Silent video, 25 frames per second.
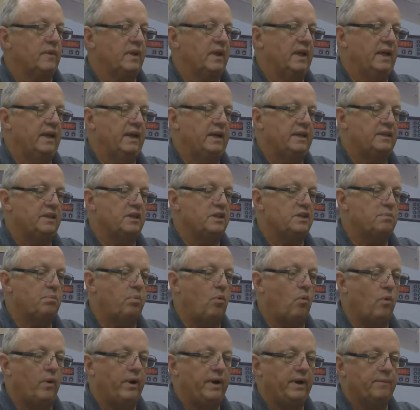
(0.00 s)
And at this
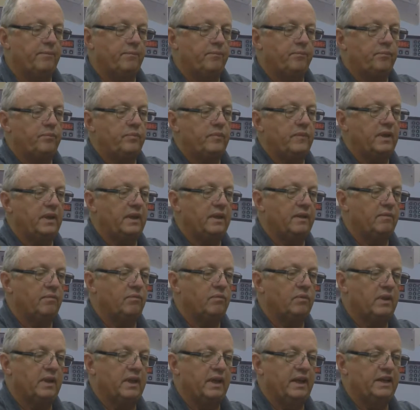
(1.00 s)
point,
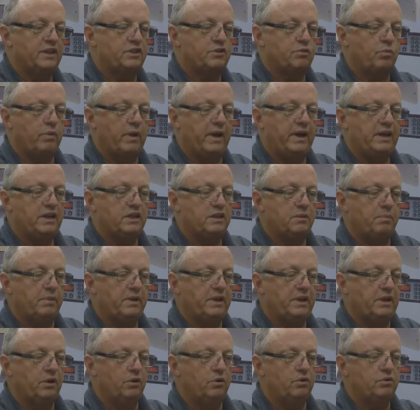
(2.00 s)
it's ready to be
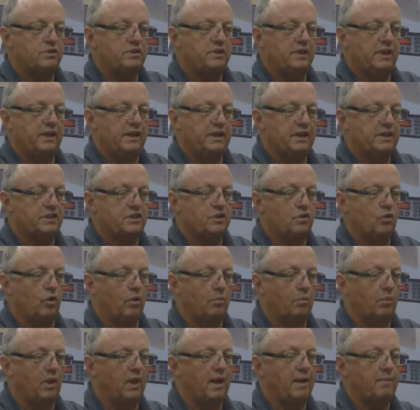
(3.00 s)
used in its
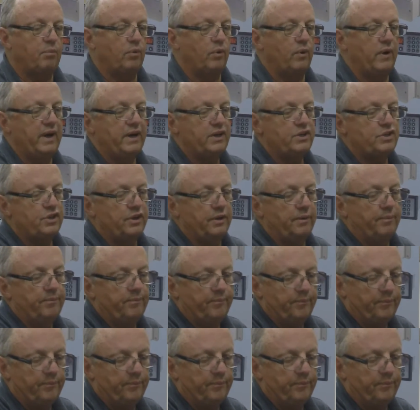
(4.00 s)
normal operation.